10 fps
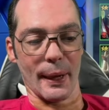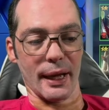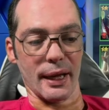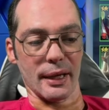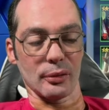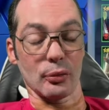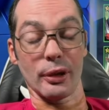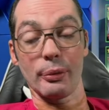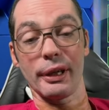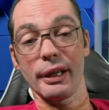And where
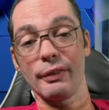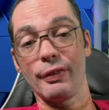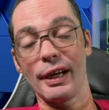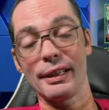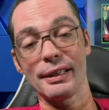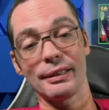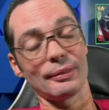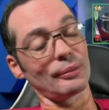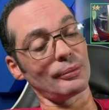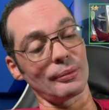are we gonna find it?
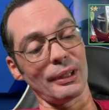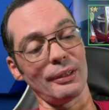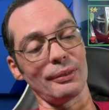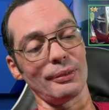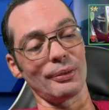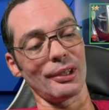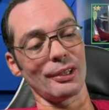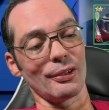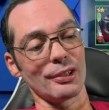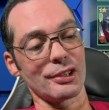Well, we're
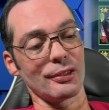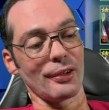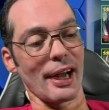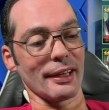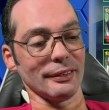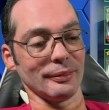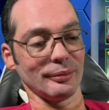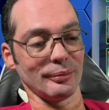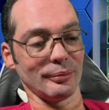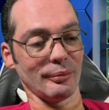going to Dragon,
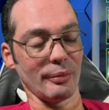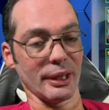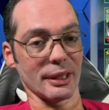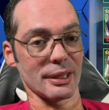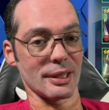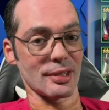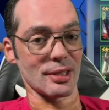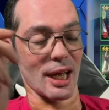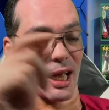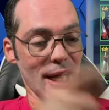
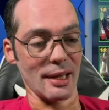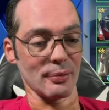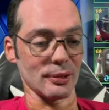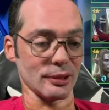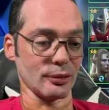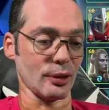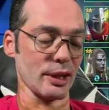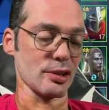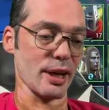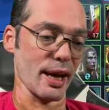because I want to try
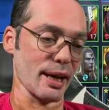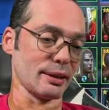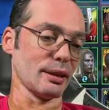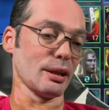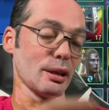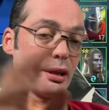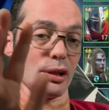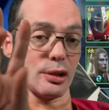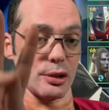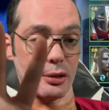to get
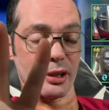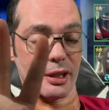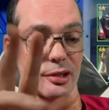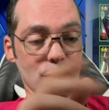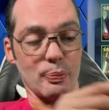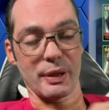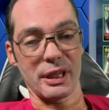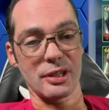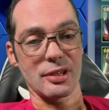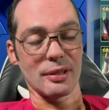two things,
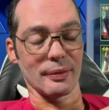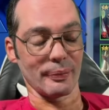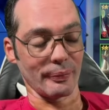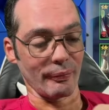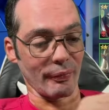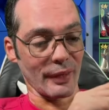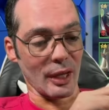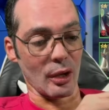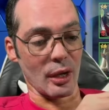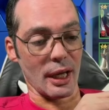speed
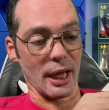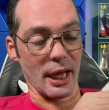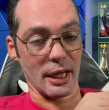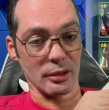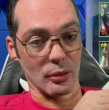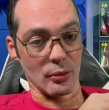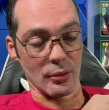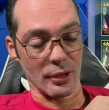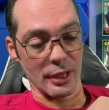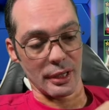and
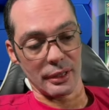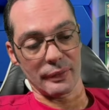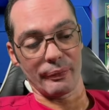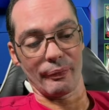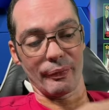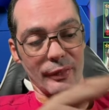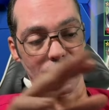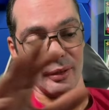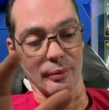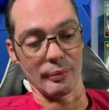or
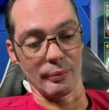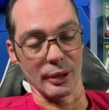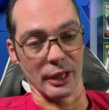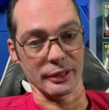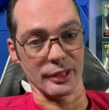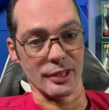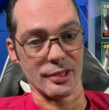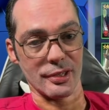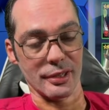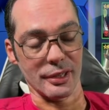
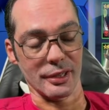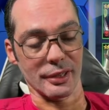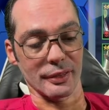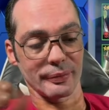Bloodthirst gear.